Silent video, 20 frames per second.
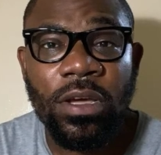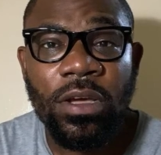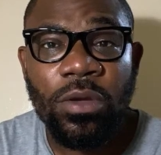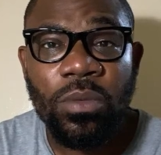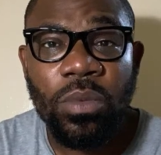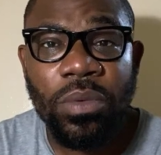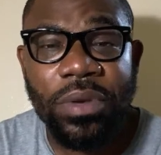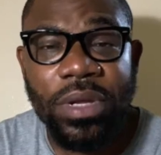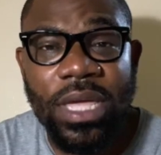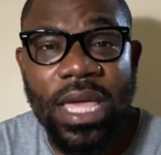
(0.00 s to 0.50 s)

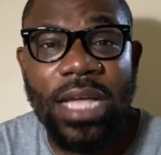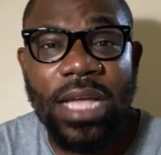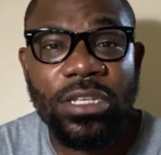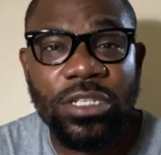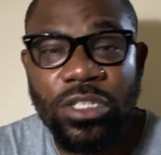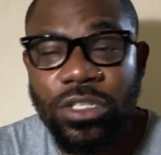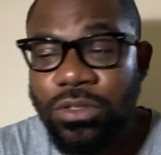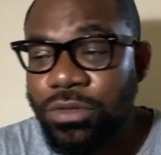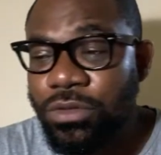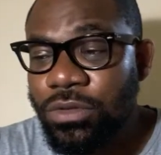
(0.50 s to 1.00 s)
with regards
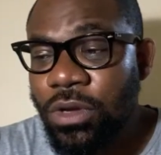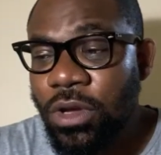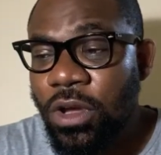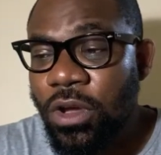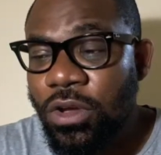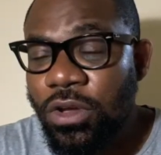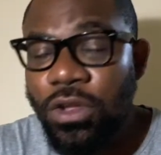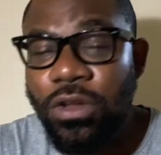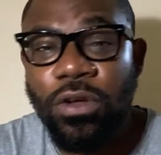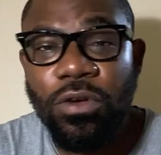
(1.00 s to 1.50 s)
to,
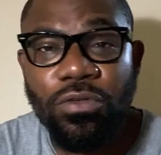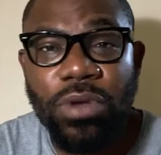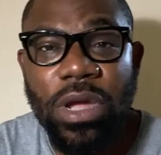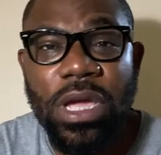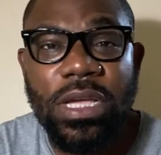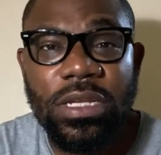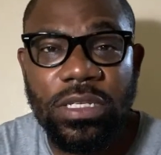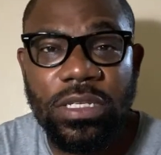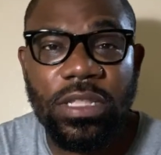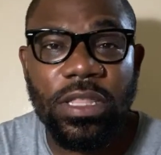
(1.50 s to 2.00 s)

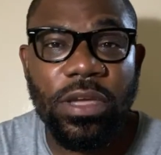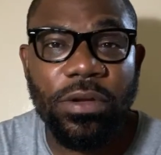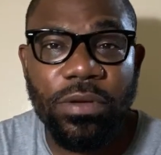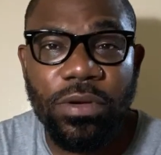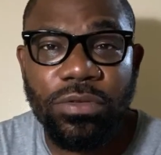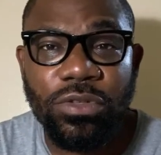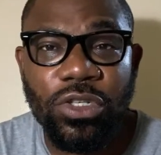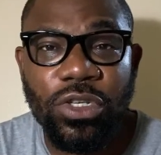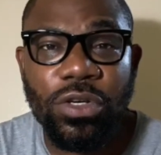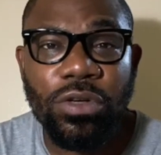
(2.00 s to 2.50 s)
raising their own
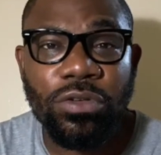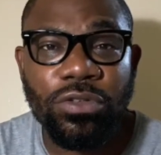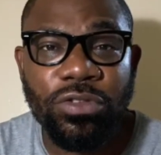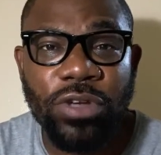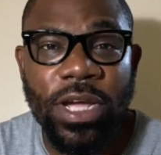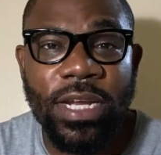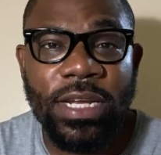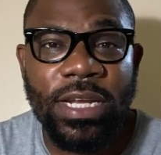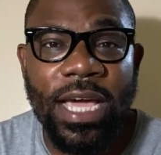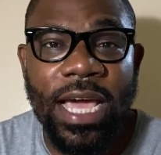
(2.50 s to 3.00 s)

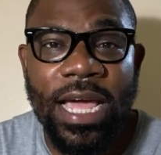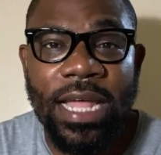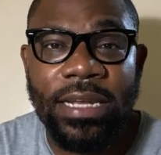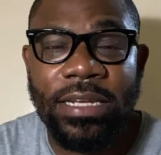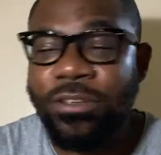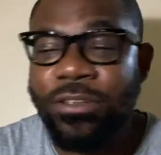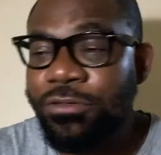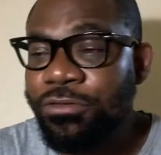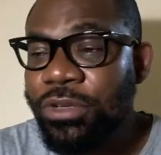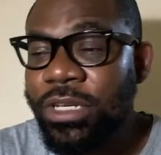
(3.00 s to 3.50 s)
children and
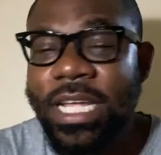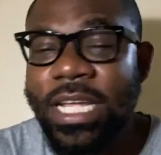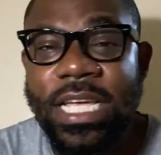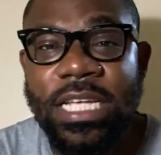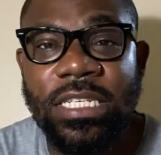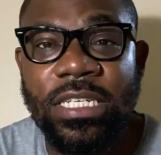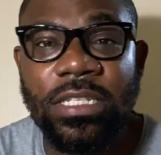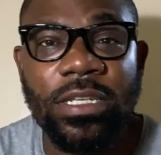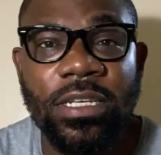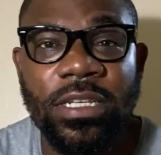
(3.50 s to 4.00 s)

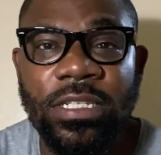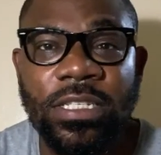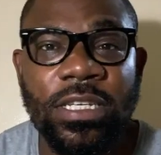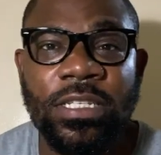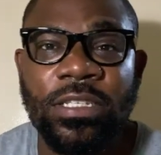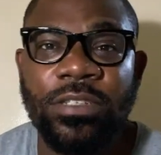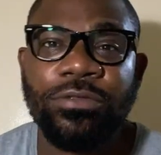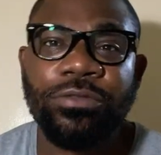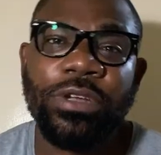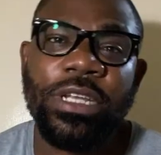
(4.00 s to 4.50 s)
relating.
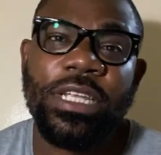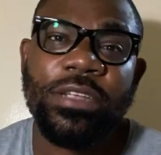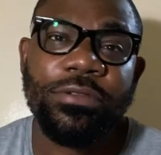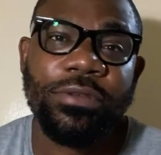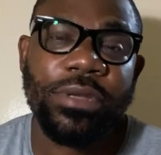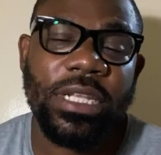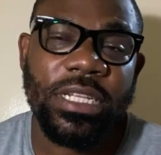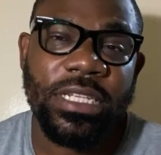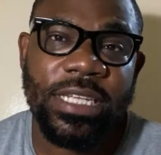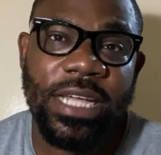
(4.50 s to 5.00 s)
It's really,
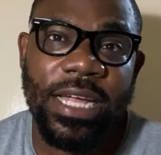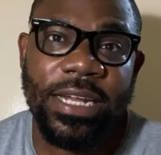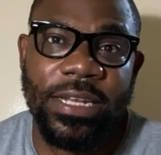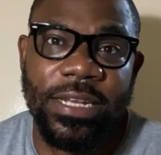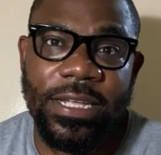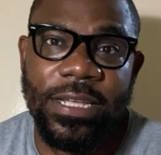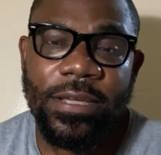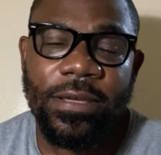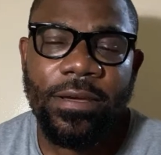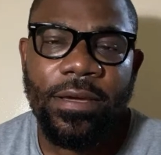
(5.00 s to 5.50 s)
really
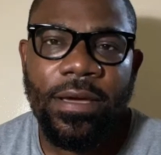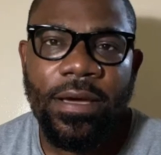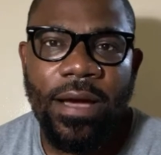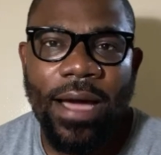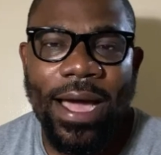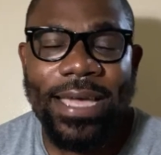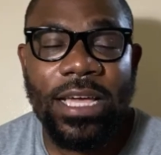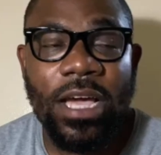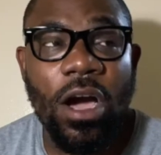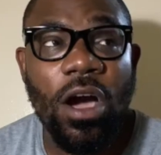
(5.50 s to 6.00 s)
deadly.
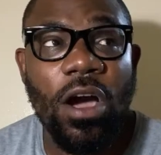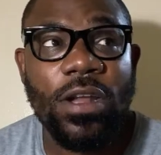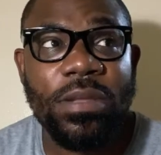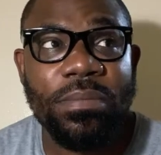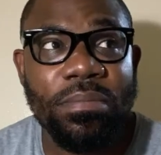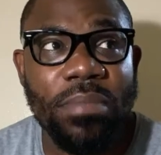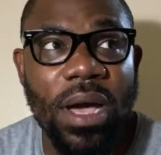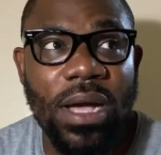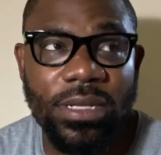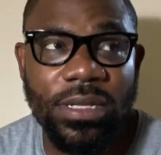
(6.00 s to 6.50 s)
I can't
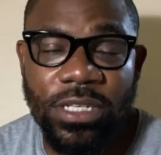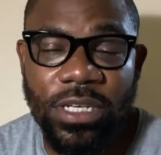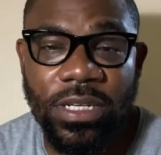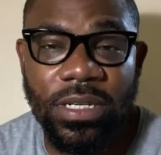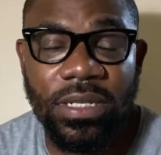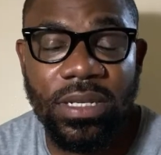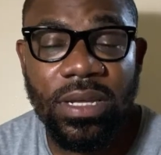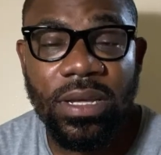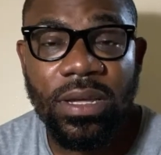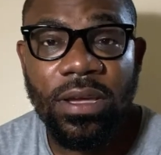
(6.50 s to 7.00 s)
imagine,